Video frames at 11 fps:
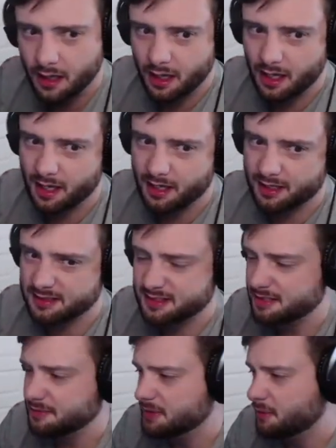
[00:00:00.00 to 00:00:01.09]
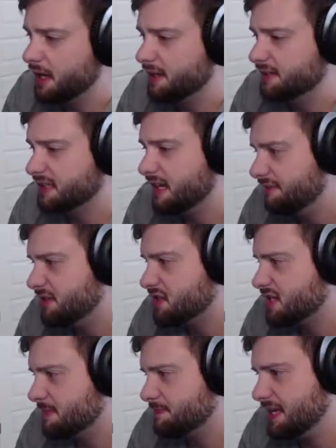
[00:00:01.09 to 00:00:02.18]
Concealment wise of the
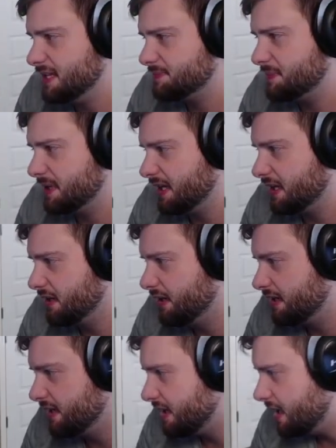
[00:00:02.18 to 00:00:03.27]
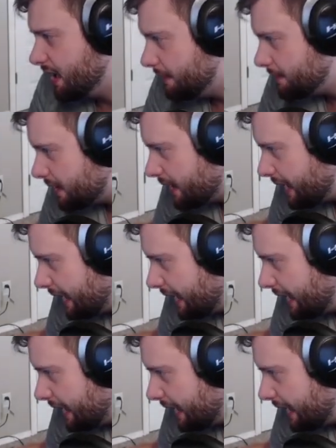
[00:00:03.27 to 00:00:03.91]
ship is pretty good. You can kind